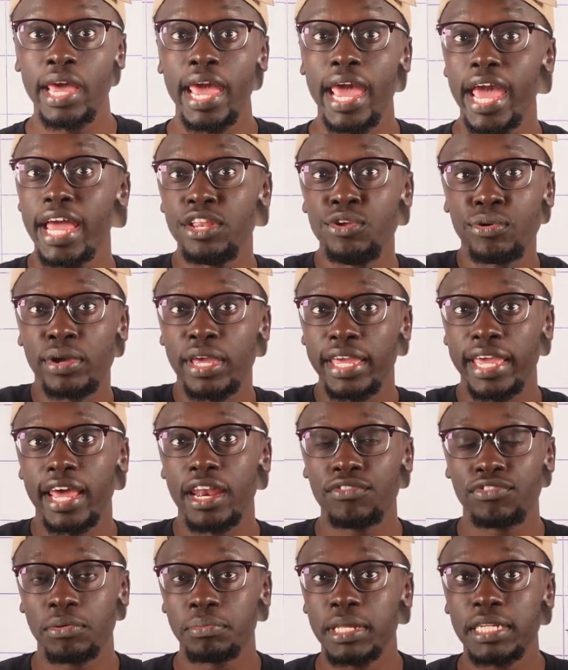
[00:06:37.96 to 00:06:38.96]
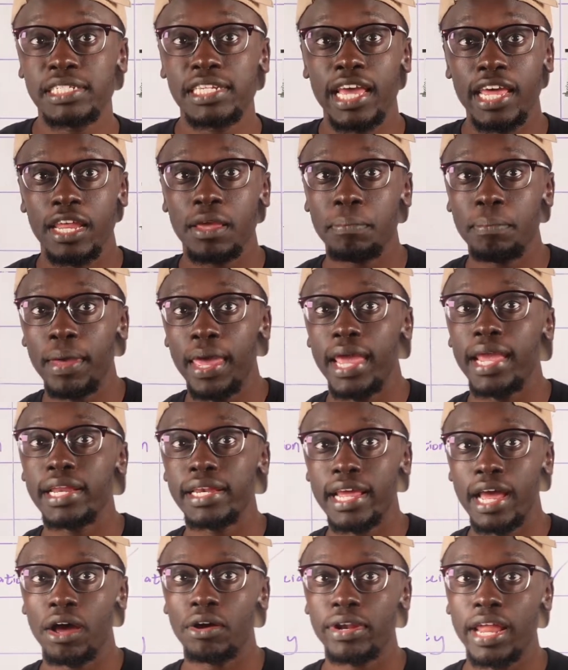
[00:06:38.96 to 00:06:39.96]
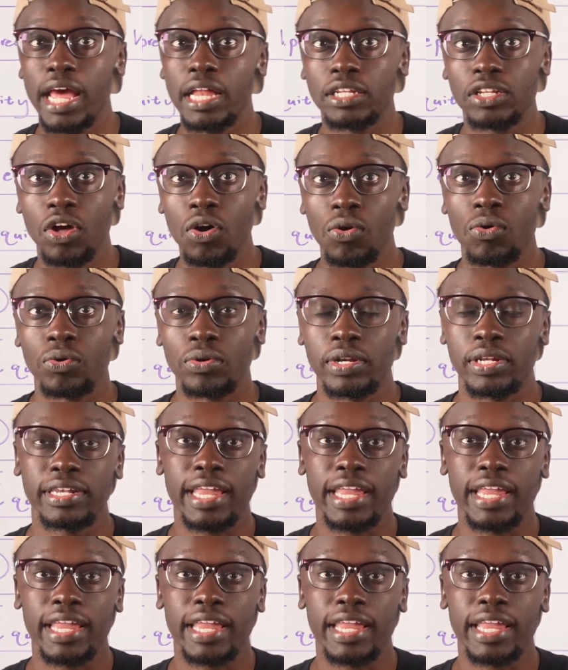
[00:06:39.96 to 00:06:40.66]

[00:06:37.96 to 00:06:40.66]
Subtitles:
And you can get it from the tenant paying down that loan.